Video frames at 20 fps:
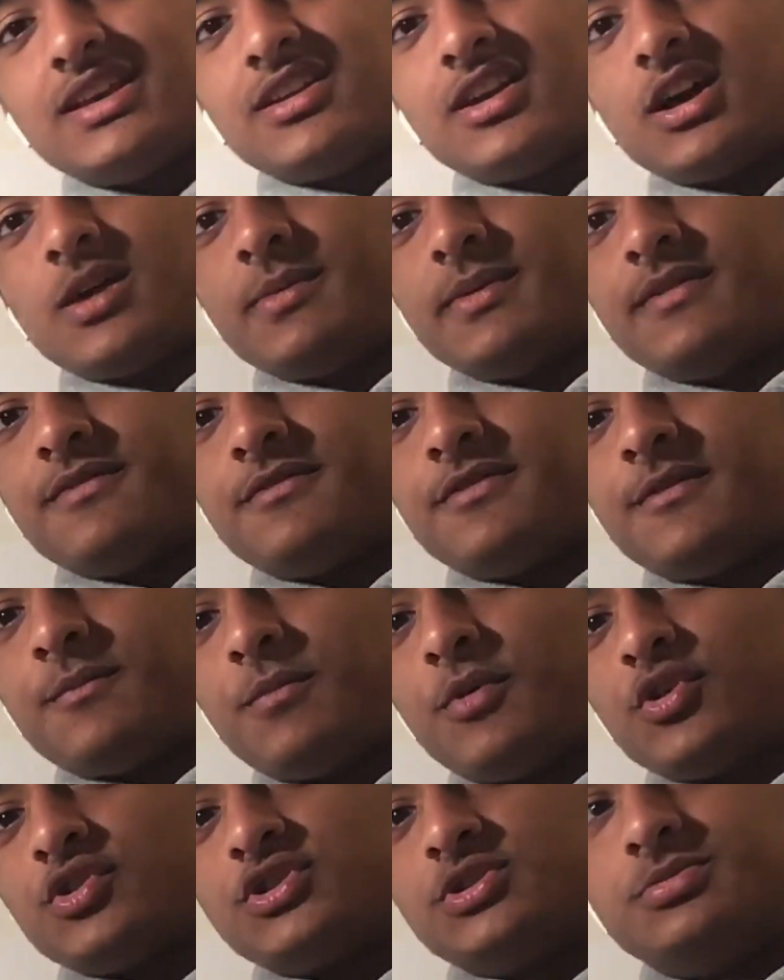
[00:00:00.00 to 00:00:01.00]
club if
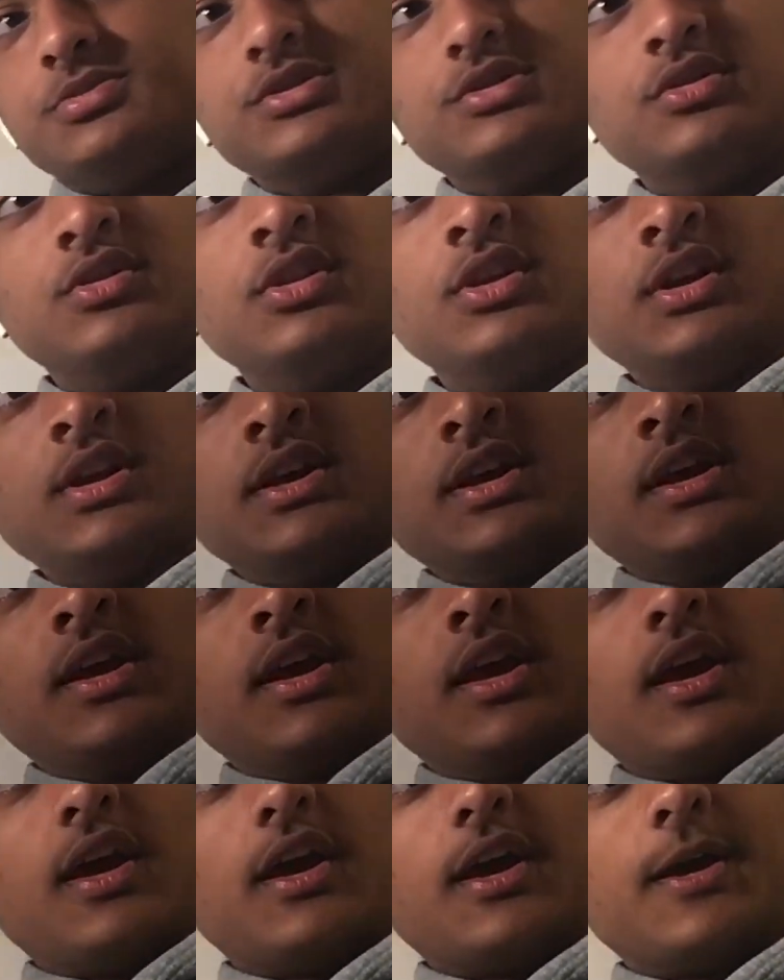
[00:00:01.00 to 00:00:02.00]
possible,
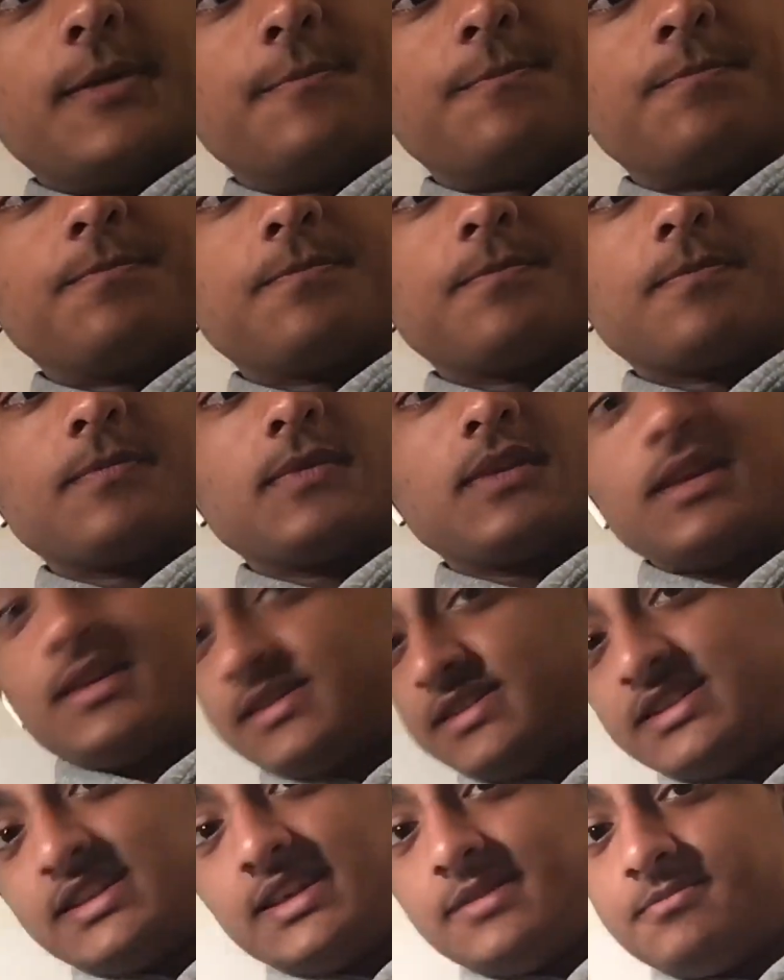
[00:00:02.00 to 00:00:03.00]
and
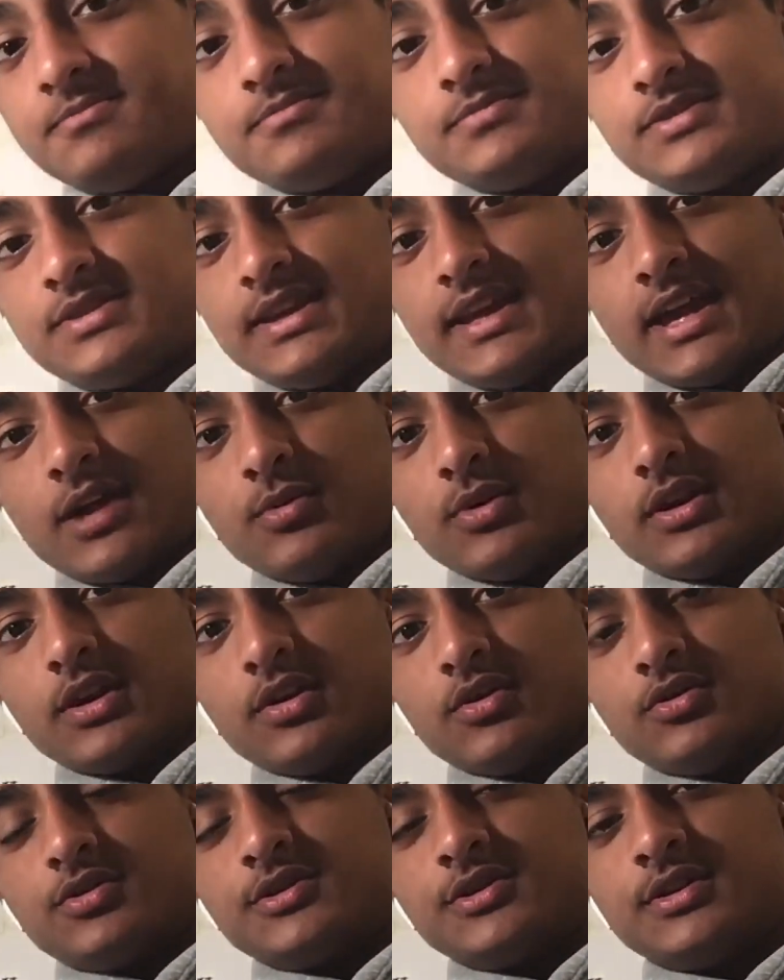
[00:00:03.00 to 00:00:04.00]
see how it
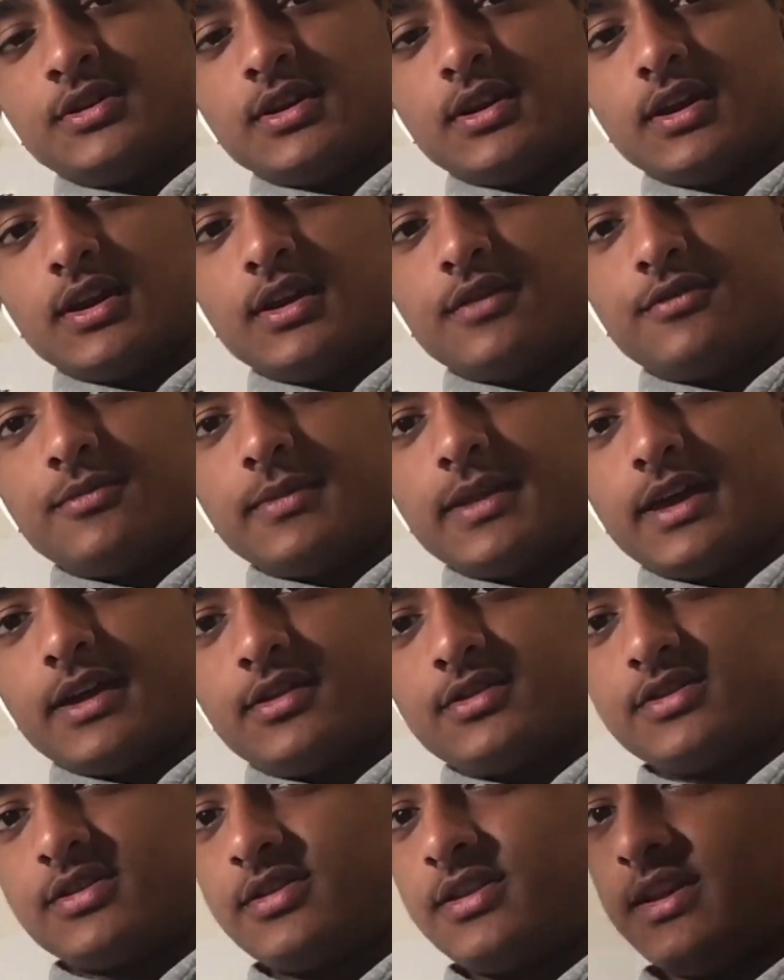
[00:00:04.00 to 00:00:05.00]
goes from there.
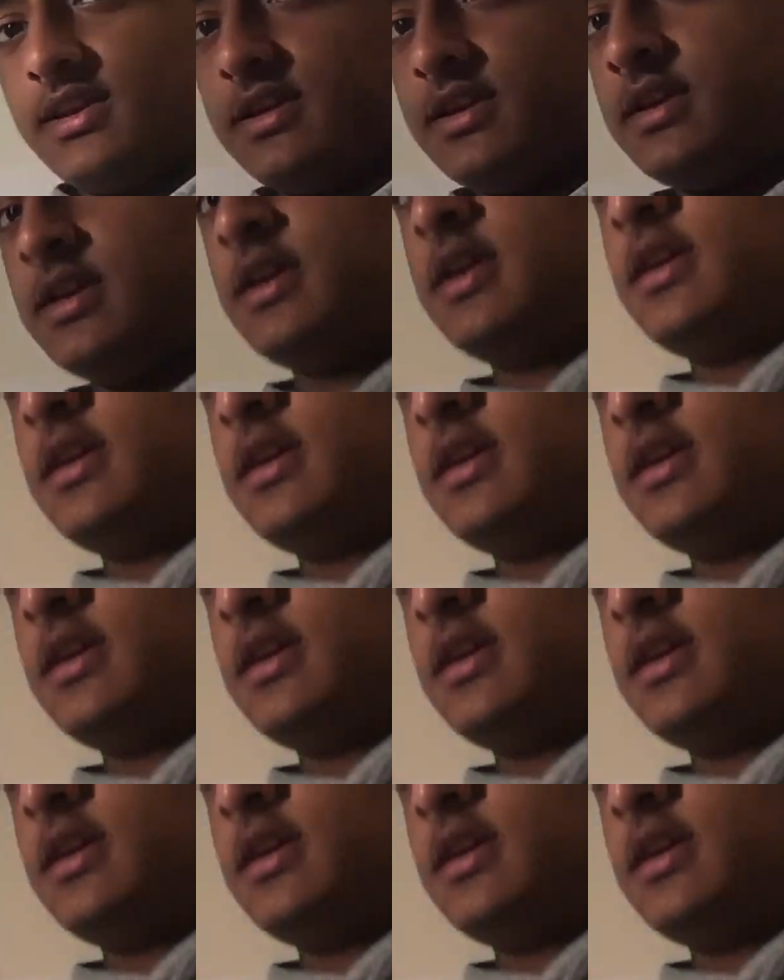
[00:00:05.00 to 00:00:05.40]
Because I think,